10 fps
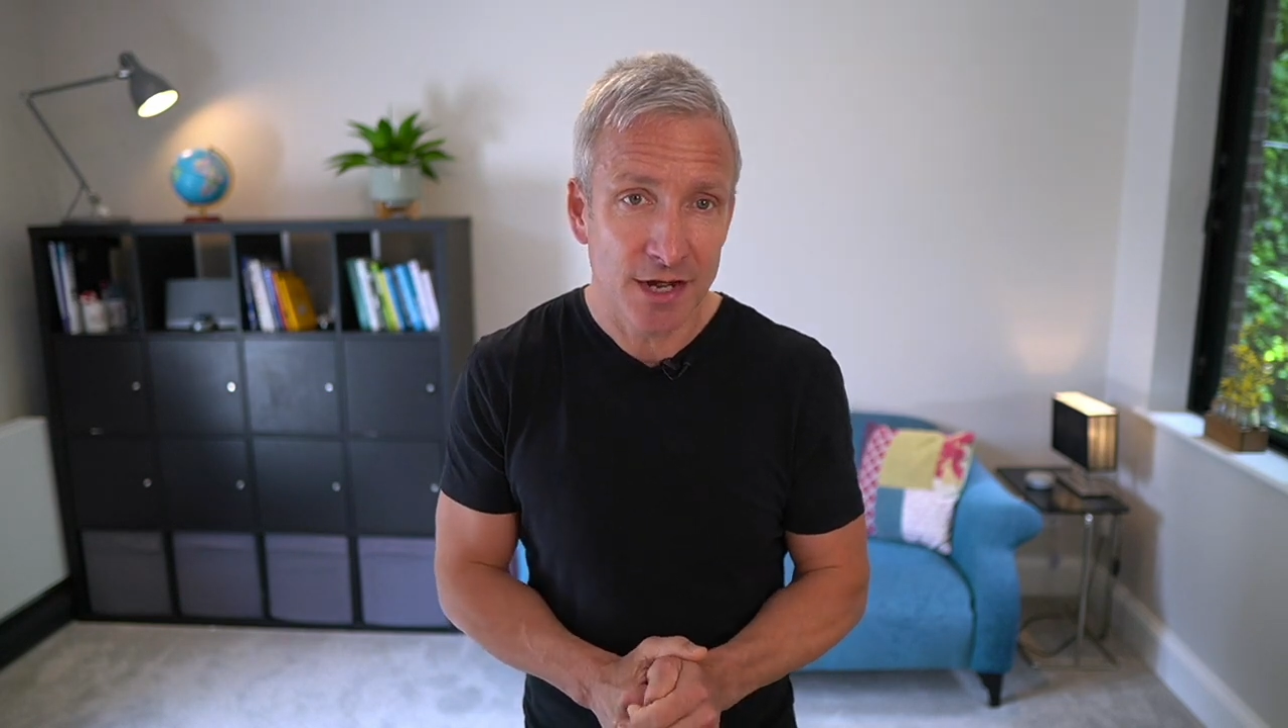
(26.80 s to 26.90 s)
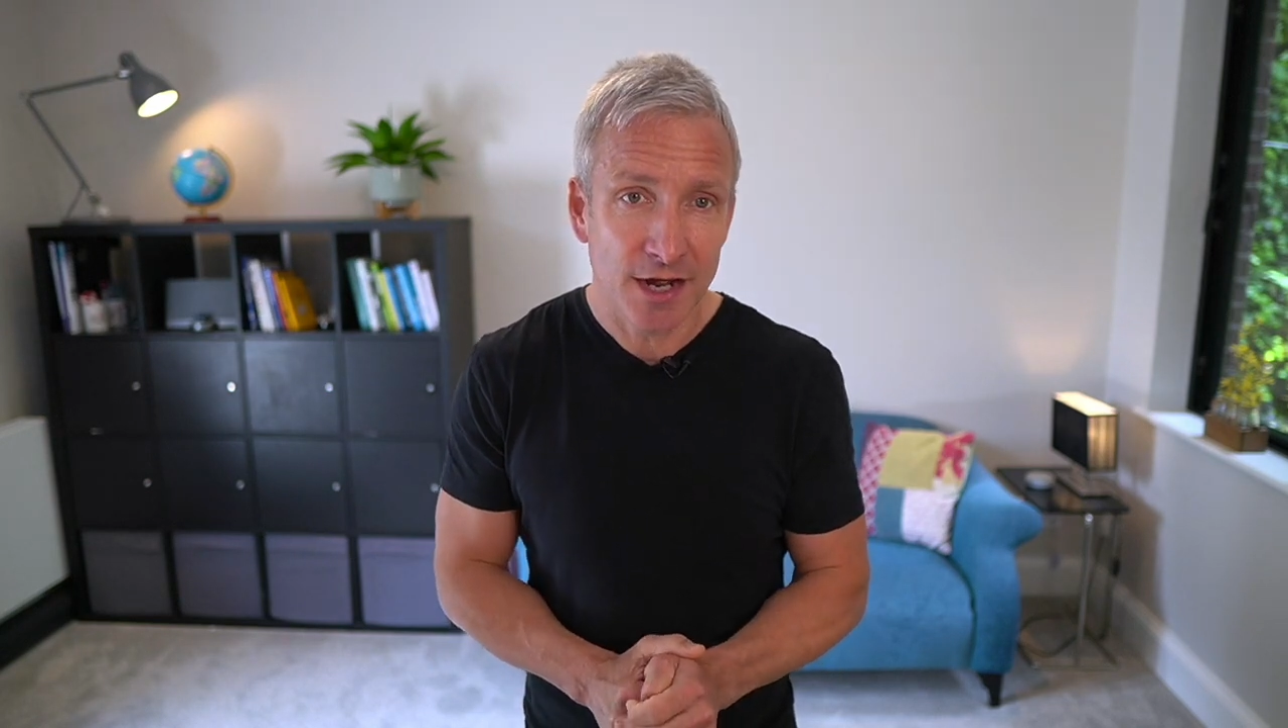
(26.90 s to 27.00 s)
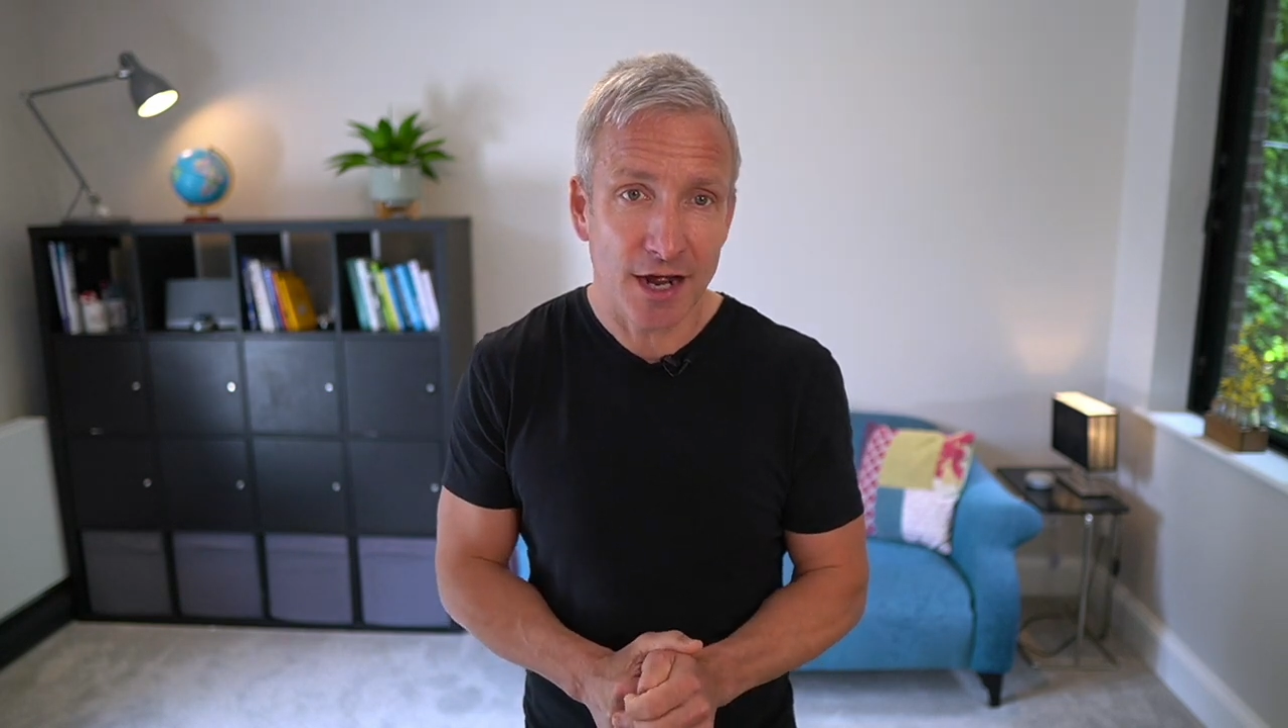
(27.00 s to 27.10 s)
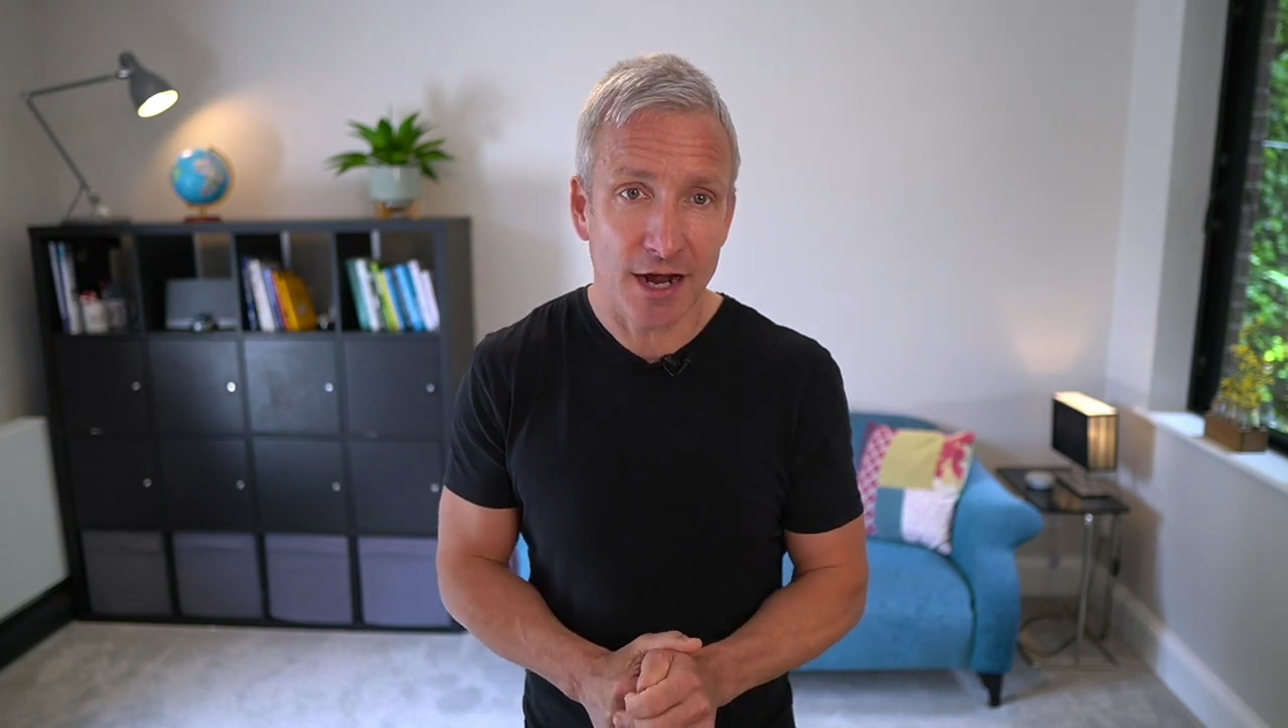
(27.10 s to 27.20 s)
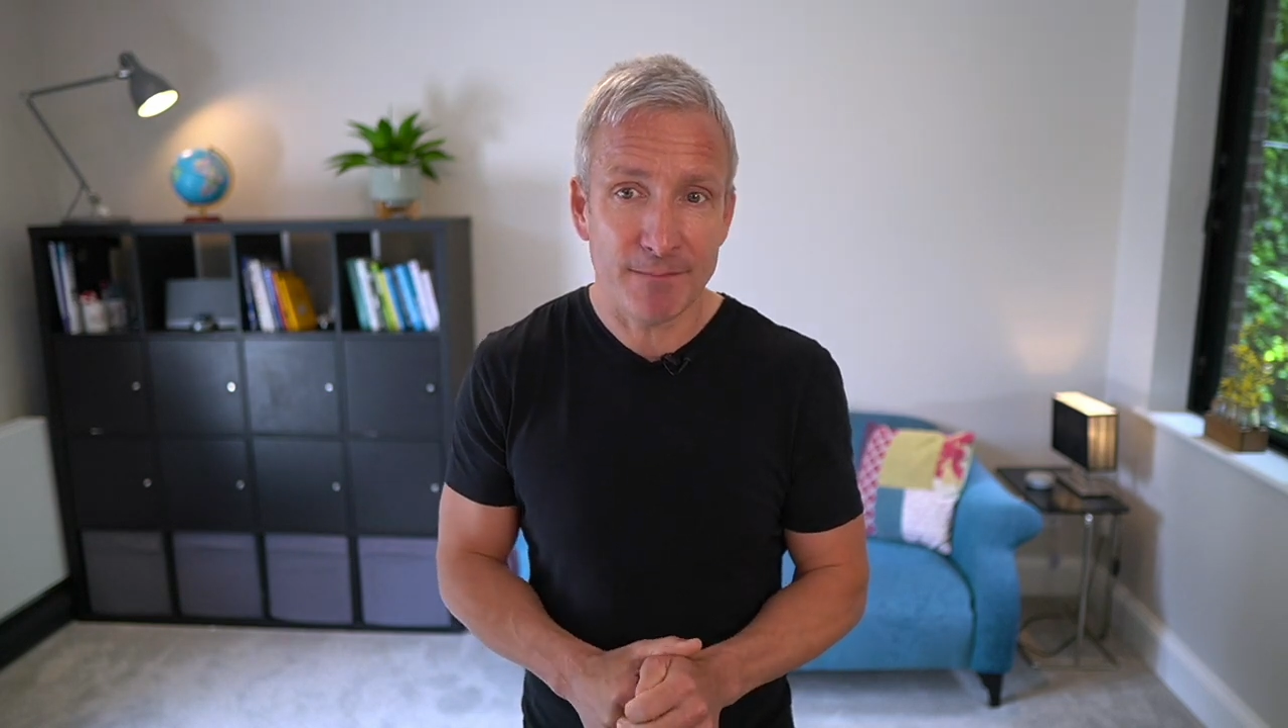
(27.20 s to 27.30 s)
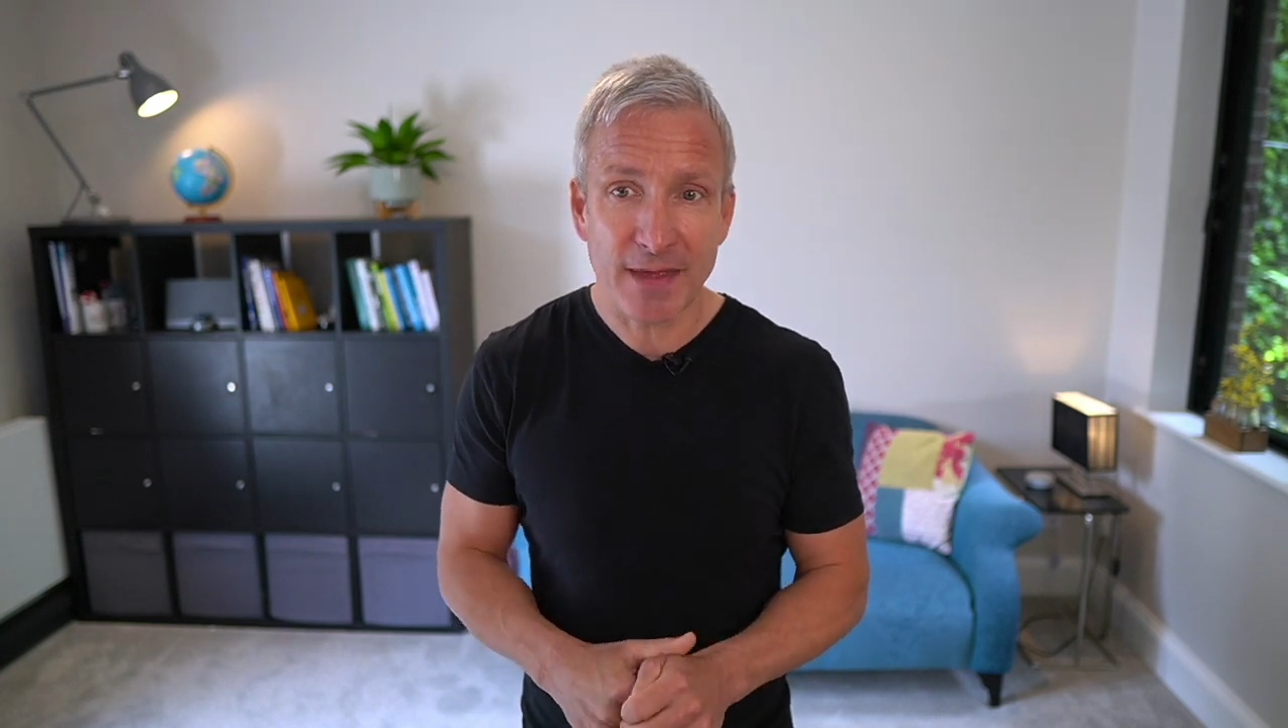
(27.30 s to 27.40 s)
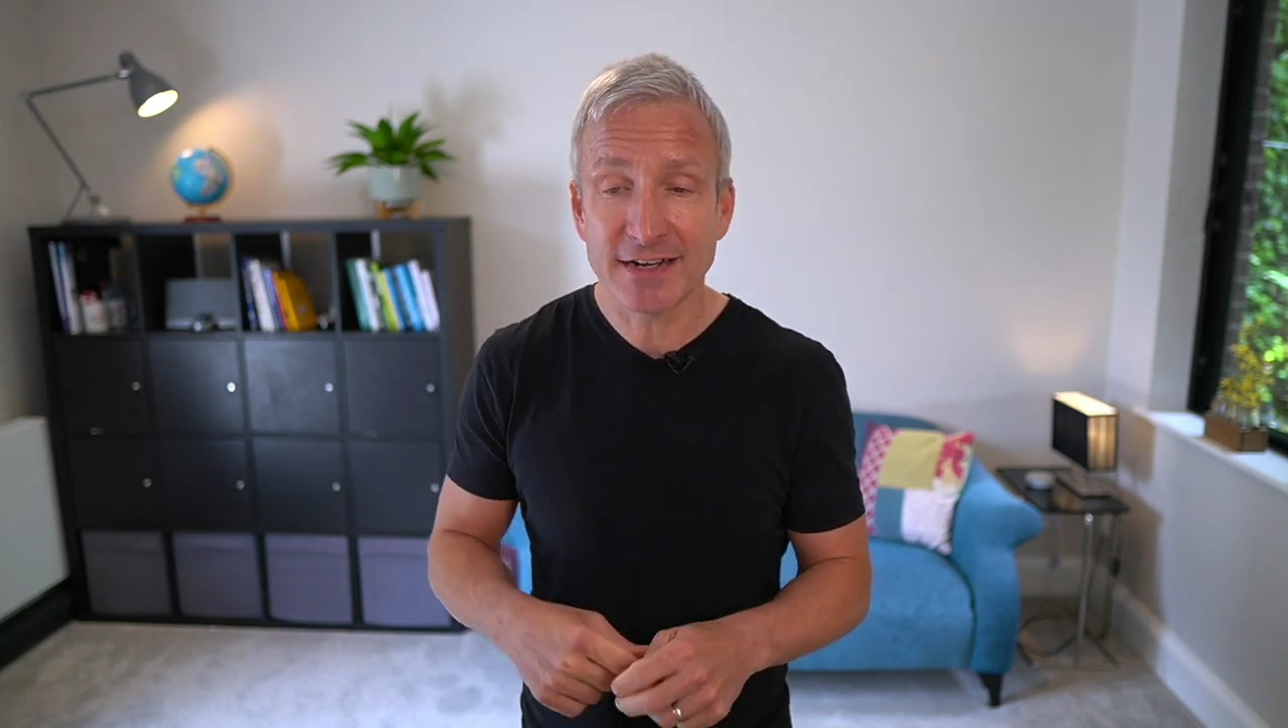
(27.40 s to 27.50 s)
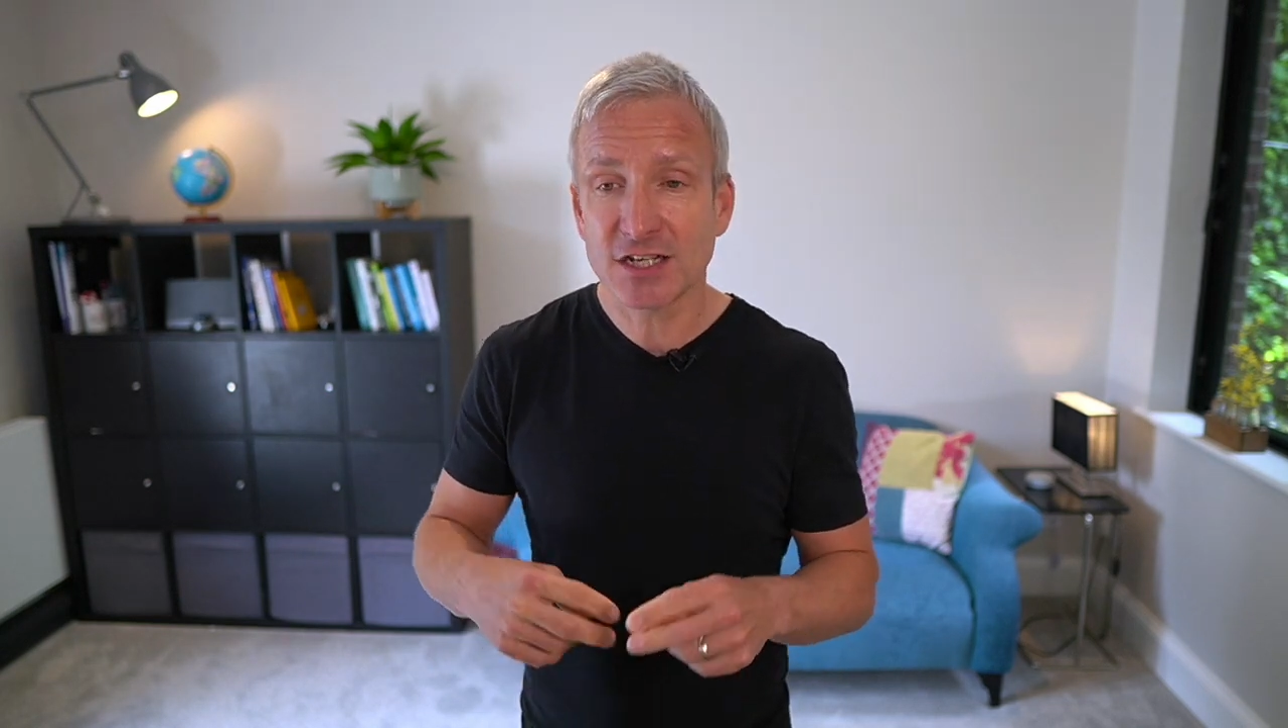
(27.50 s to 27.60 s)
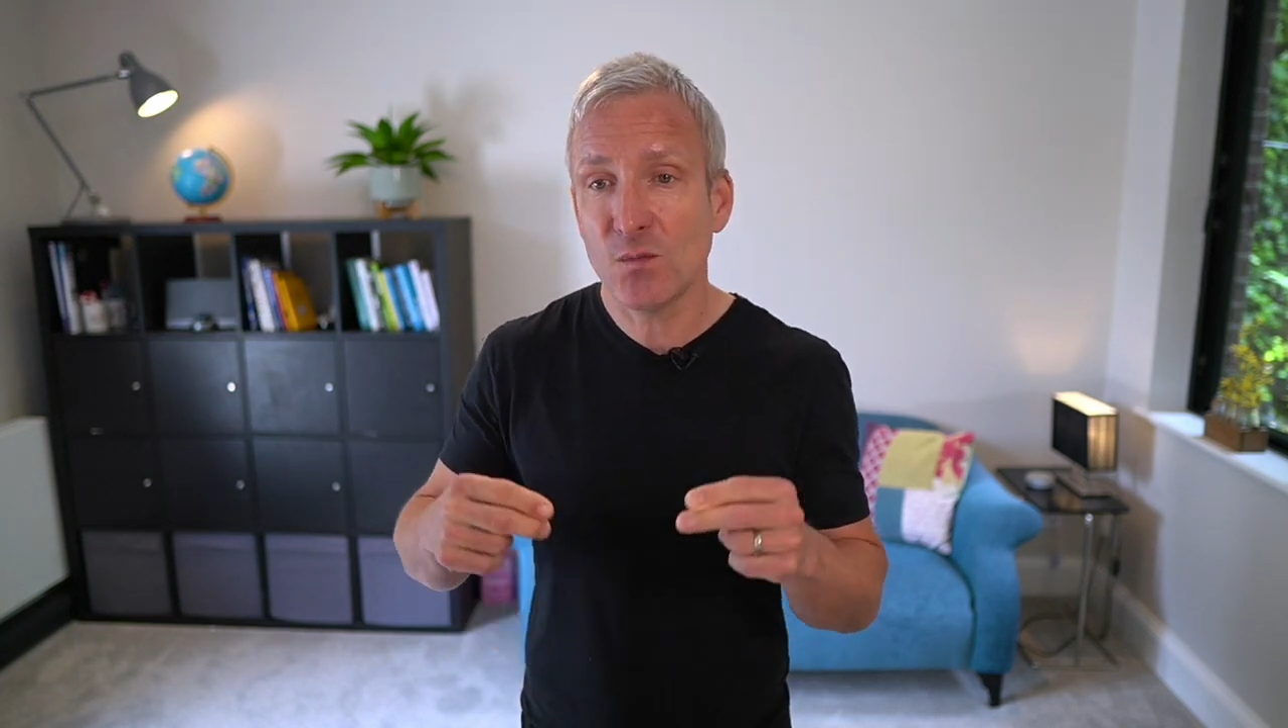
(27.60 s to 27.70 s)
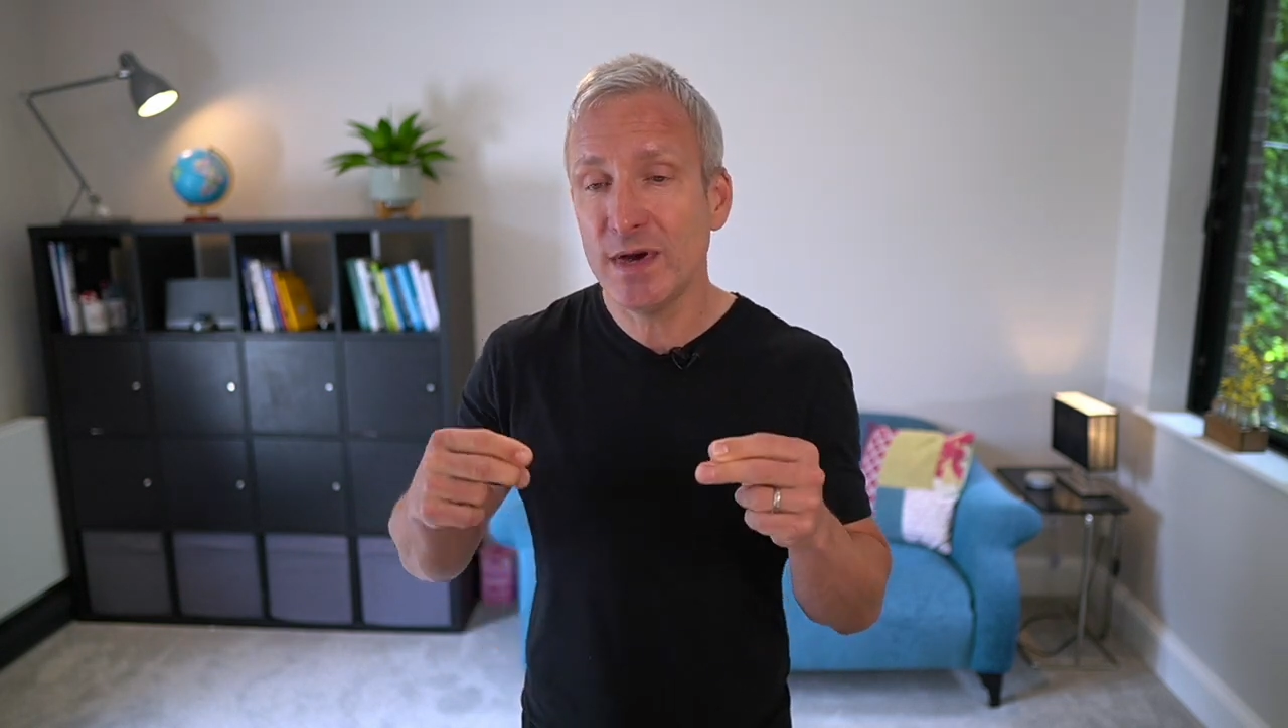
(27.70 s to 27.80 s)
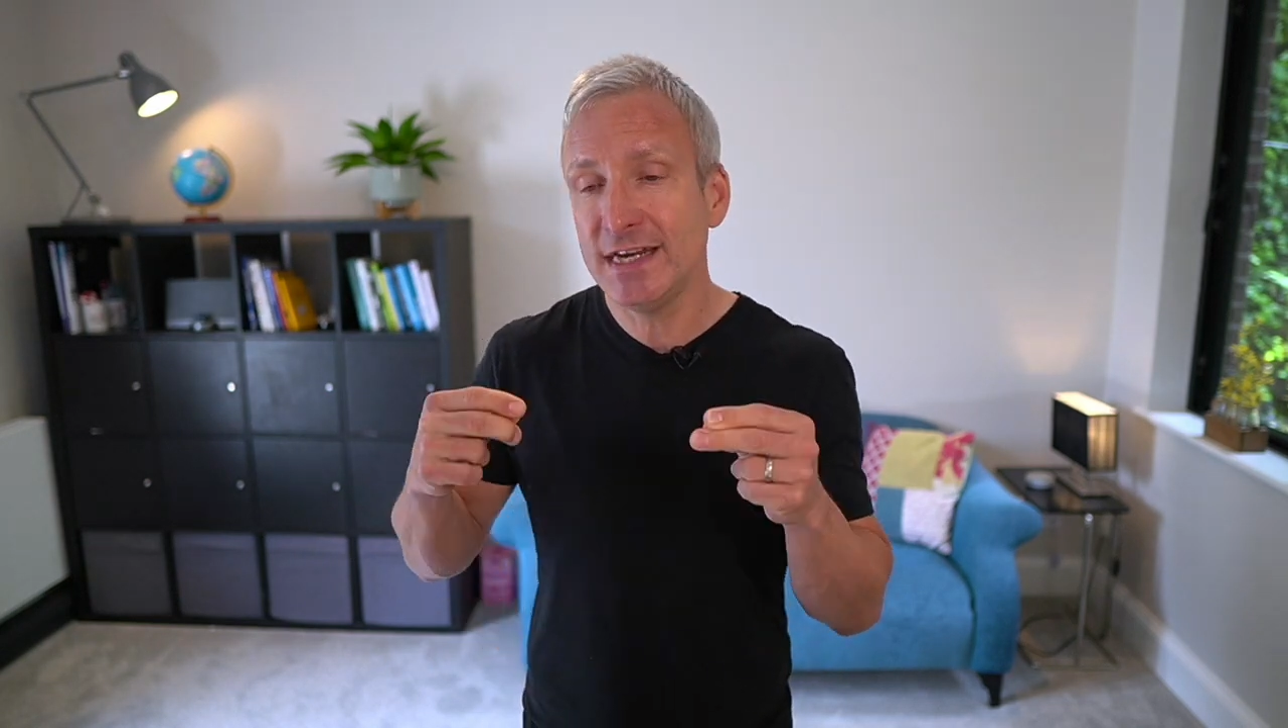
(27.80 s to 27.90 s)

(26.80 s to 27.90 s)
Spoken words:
And so we